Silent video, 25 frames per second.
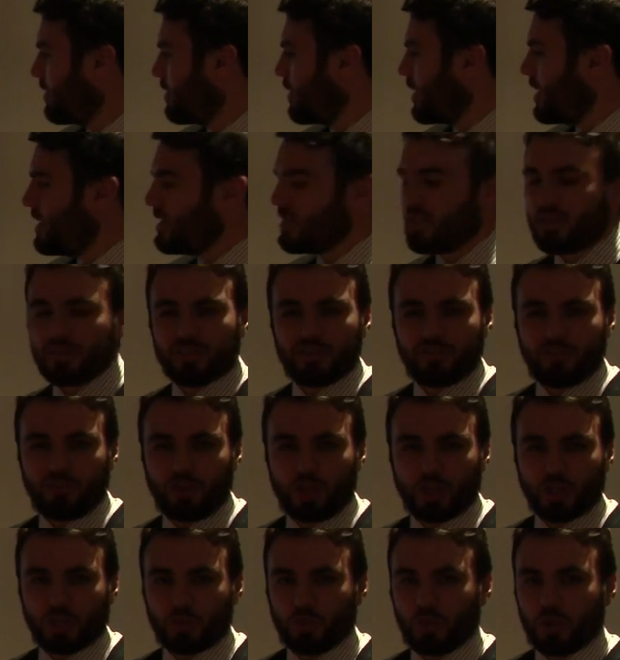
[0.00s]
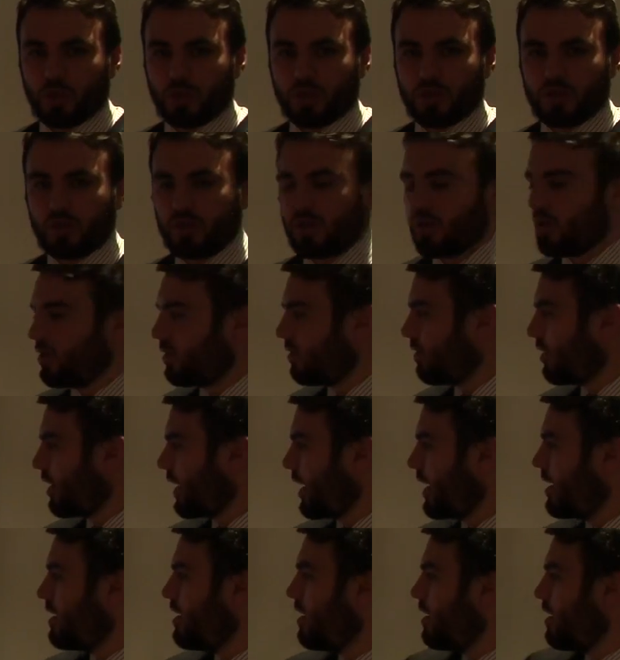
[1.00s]
Easy as the first one.
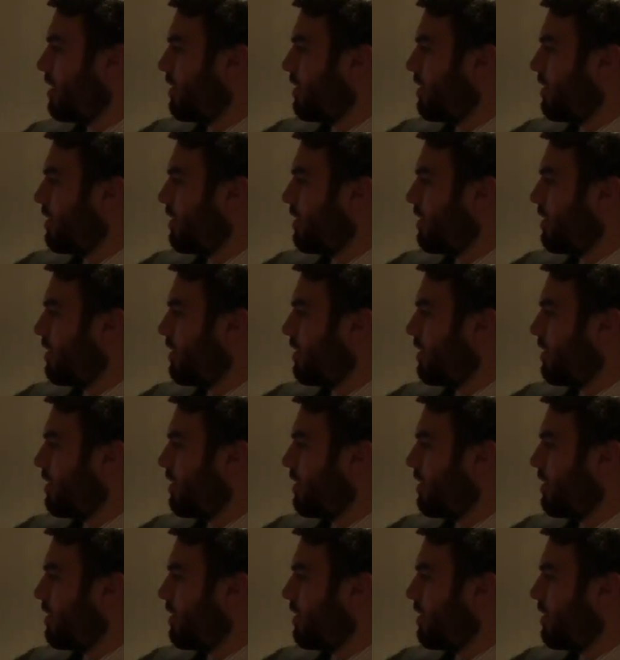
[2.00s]
Okay?